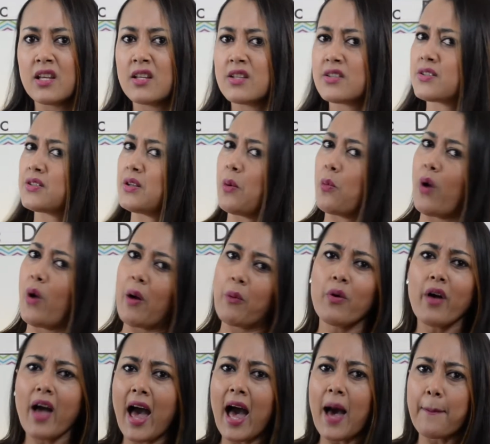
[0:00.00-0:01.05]
So what will
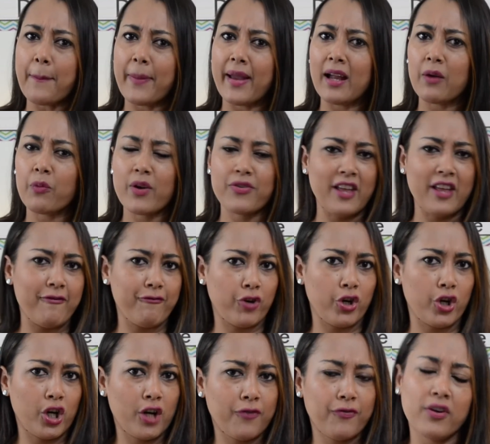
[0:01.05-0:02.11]
happen with the
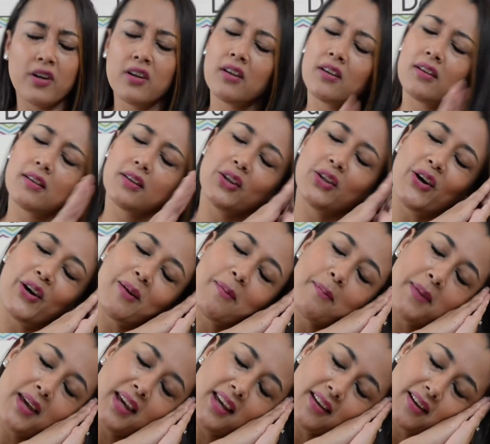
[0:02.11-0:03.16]
verb
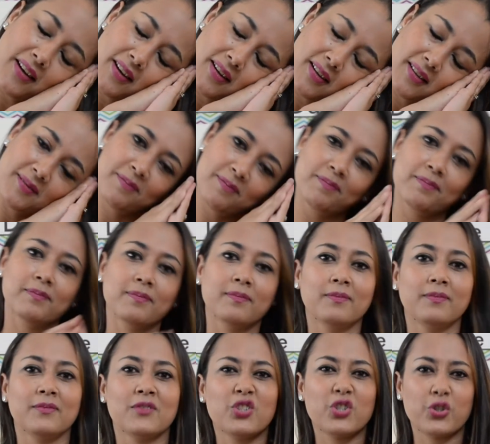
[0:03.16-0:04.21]
dormir?
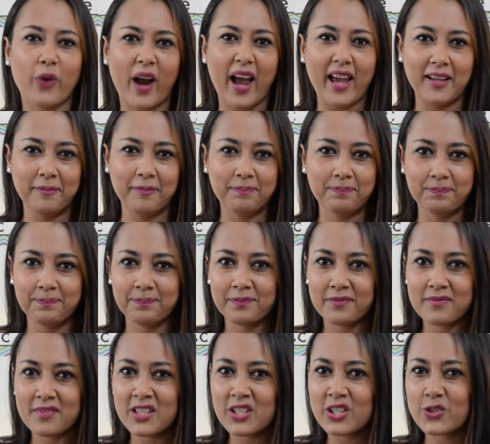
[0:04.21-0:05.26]
Try
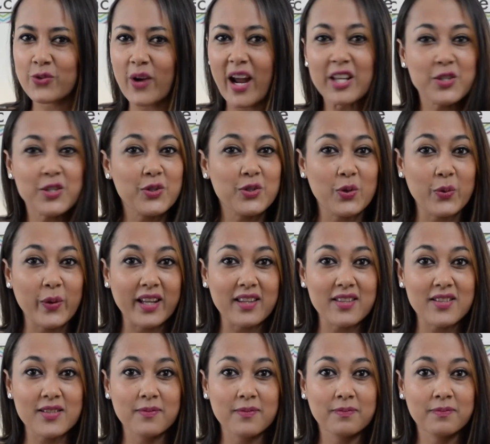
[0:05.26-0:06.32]
to do
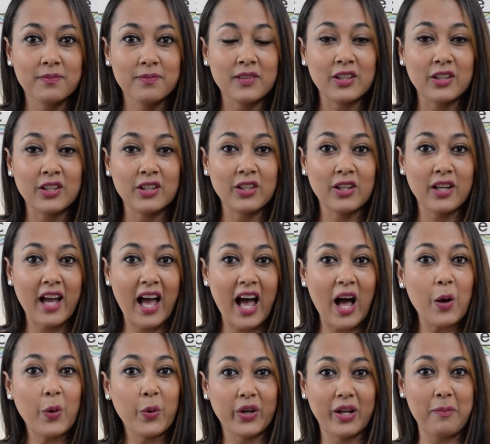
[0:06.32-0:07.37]
it. How
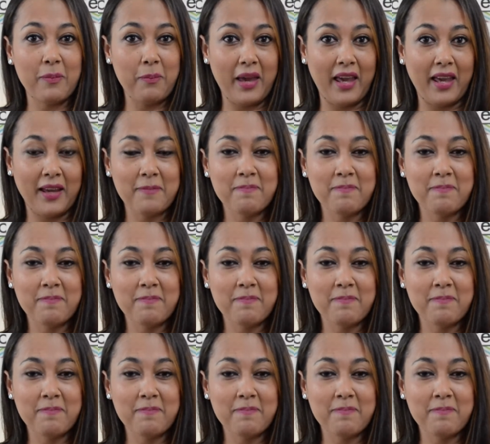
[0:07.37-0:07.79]
would it be?